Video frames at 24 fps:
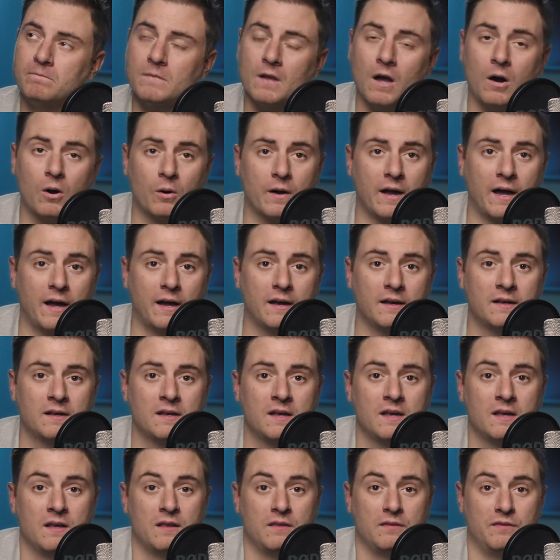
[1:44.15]
okay,
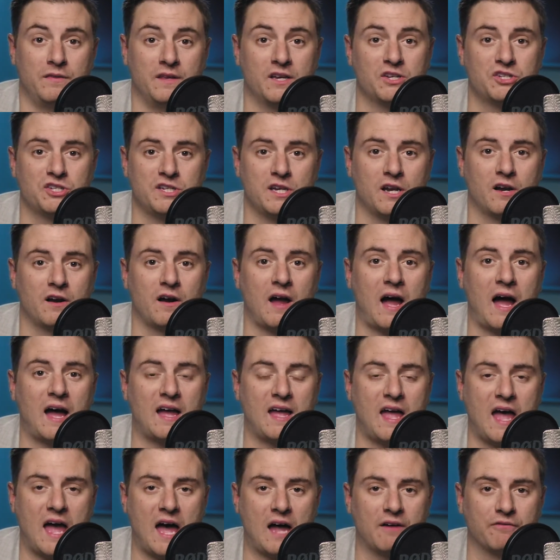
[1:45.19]
this year I
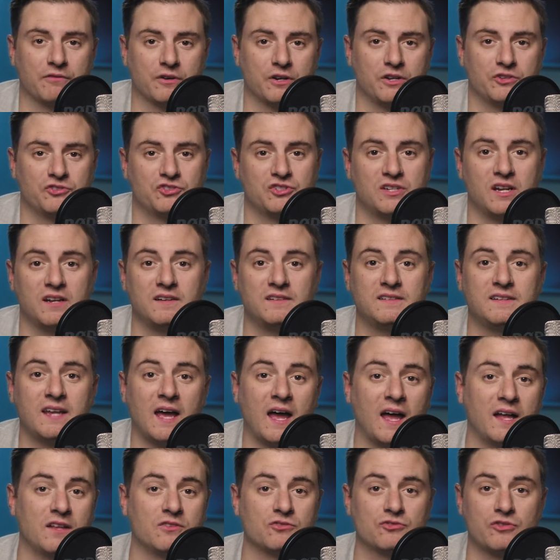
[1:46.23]
averaged
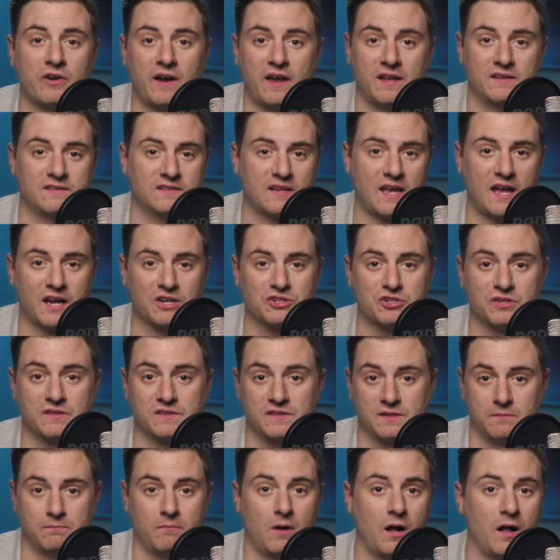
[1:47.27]
10 transactions
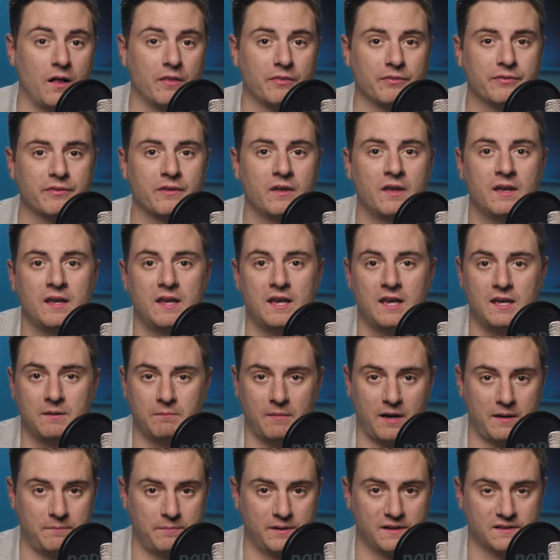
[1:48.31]
a month in
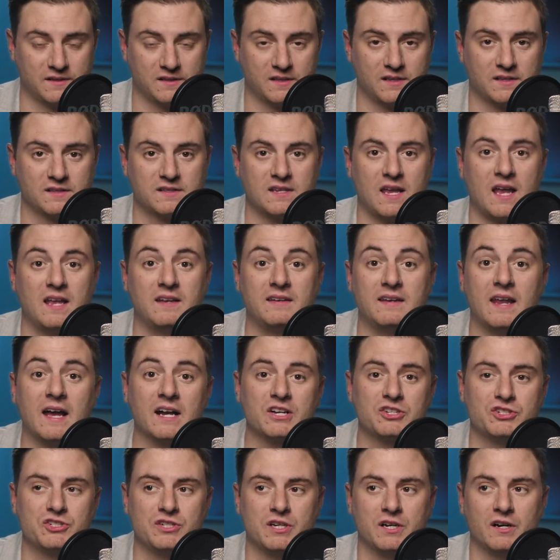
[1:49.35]
my business, and
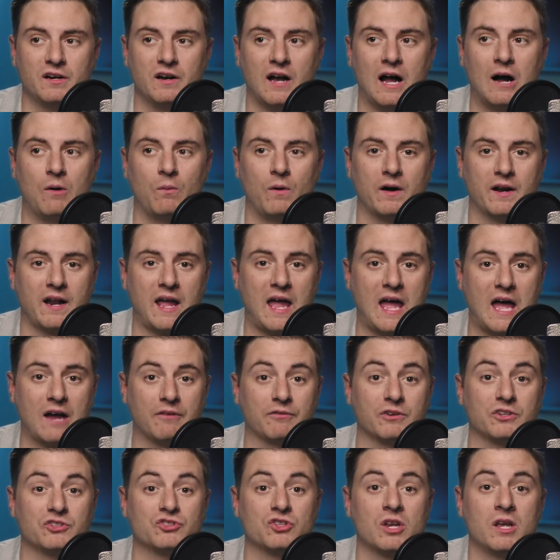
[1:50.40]
next year I want to
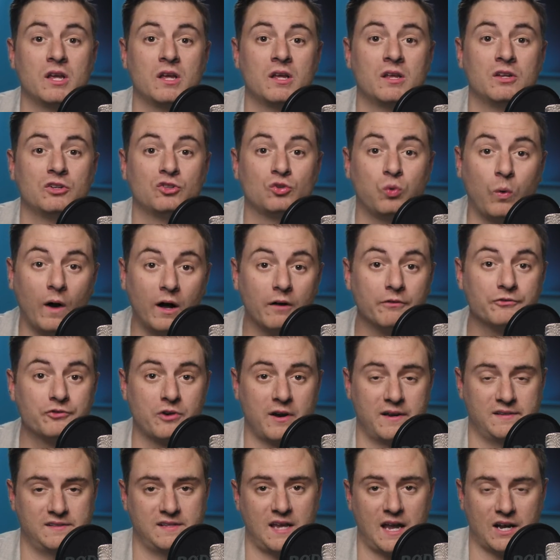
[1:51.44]
average 12
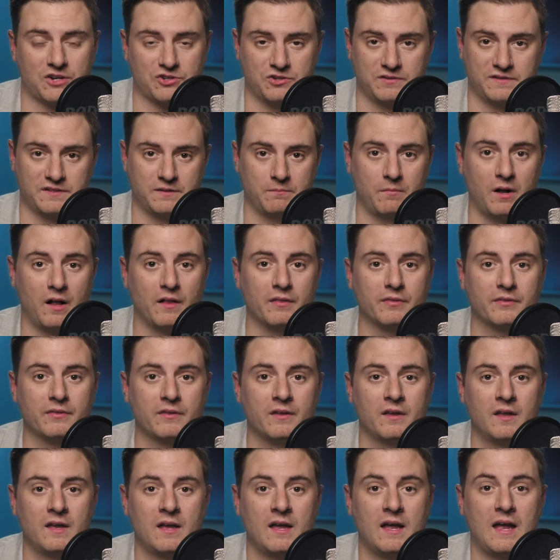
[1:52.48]
transactions a month.
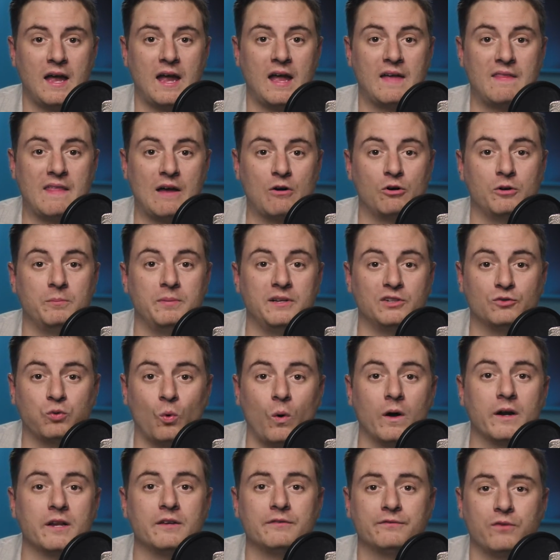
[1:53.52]
And that would be
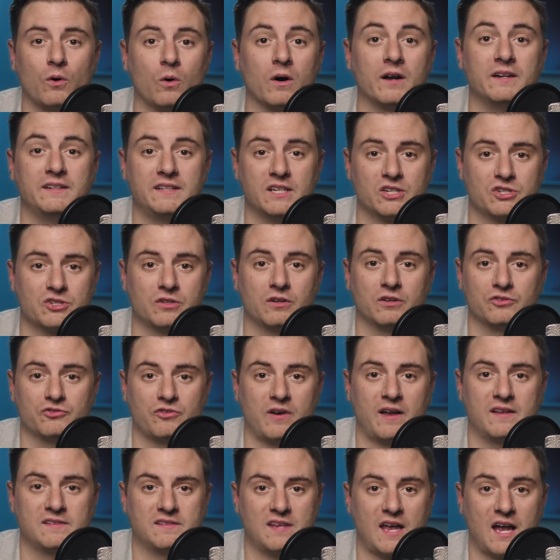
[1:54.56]
24 additional
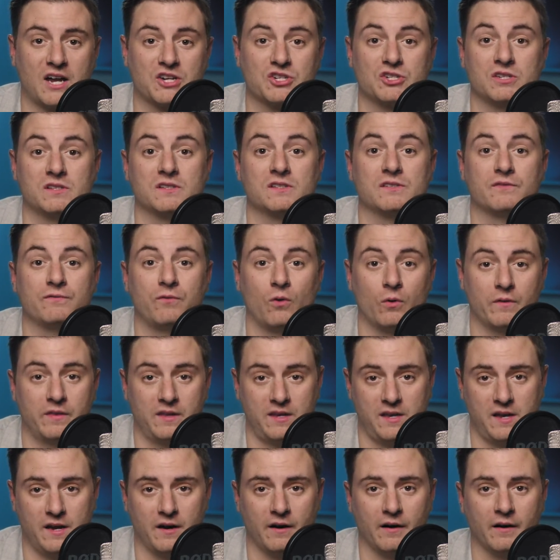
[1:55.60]
transactions for the
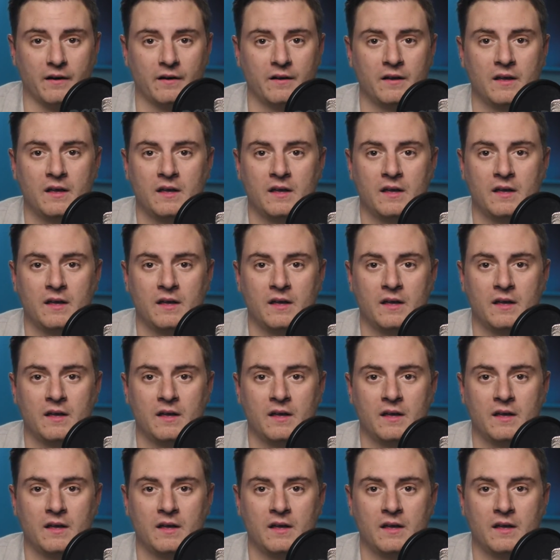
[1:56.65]
year.